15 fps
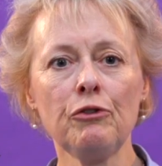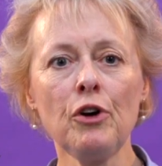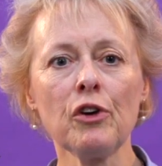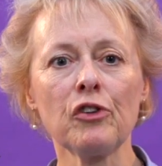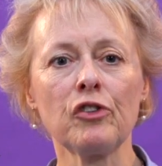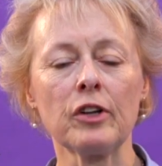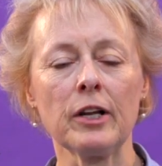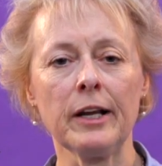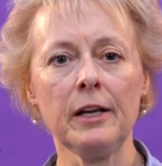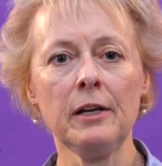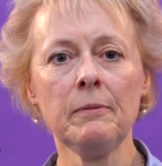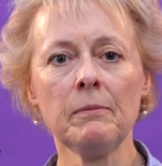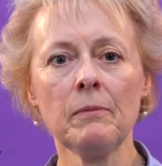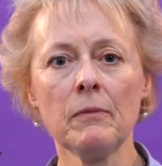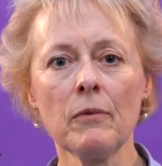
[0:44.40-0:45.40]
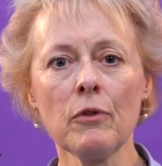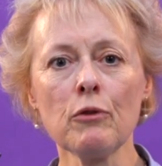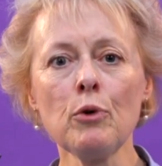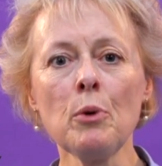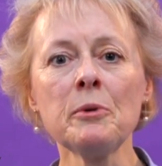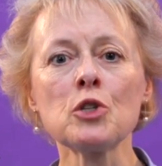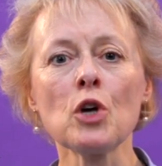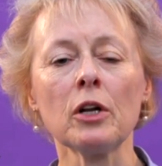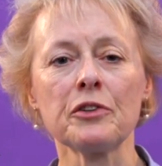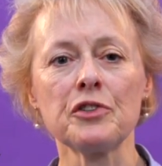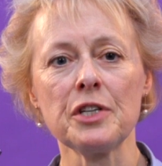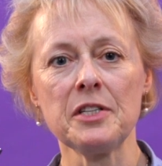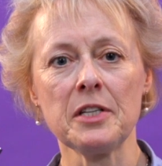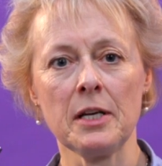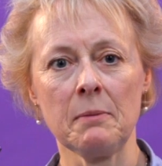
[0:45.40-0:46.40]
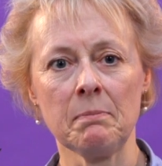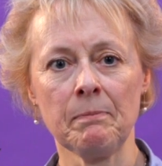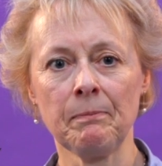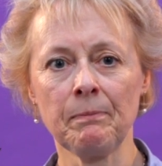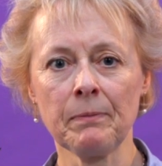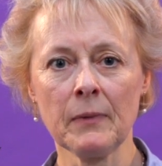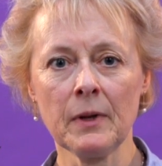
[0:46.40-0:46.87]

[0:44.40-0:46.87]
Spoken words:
Firstly, the rheumatology team.